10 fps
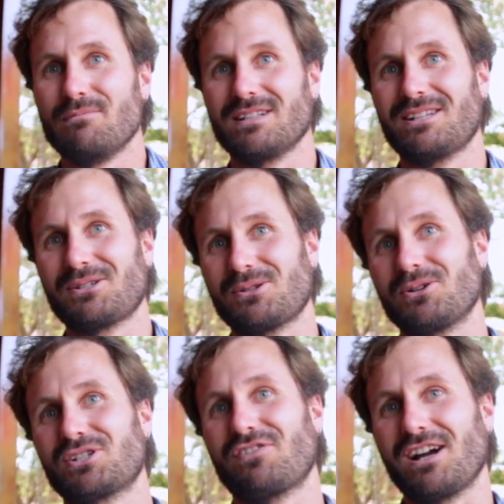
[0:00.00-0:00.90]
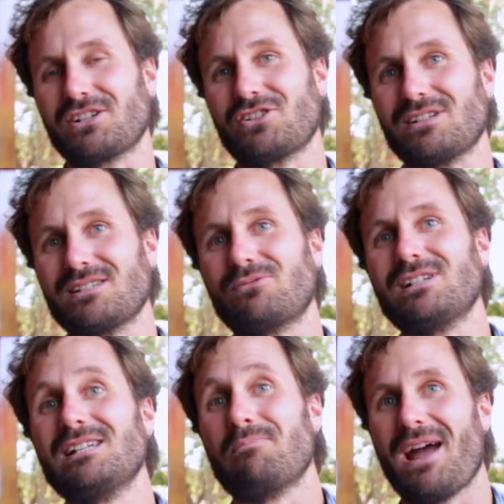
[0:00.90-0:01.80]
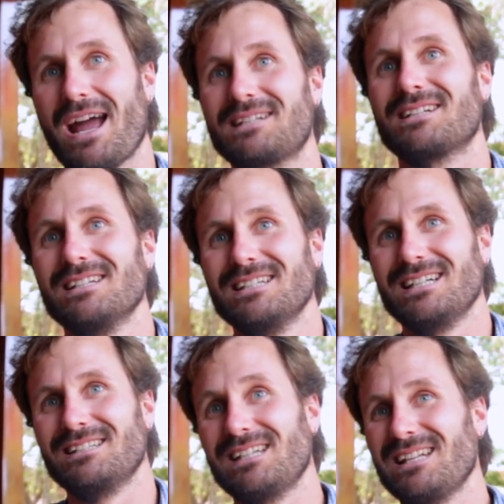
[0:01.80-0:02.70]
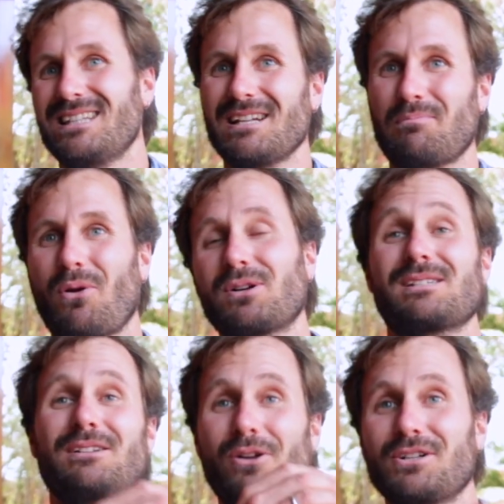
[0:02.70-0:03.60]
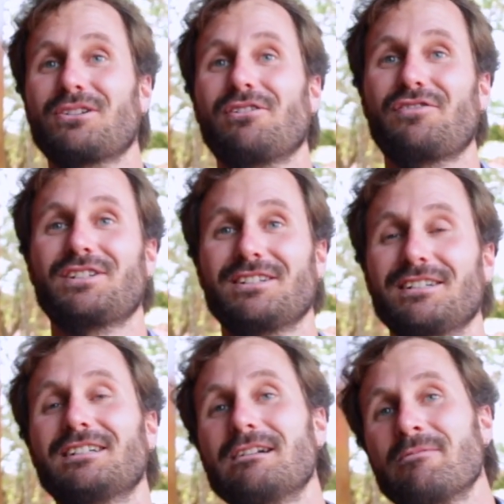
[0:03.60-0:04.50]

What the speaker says: but the search function is really bad and that blocks a lot of the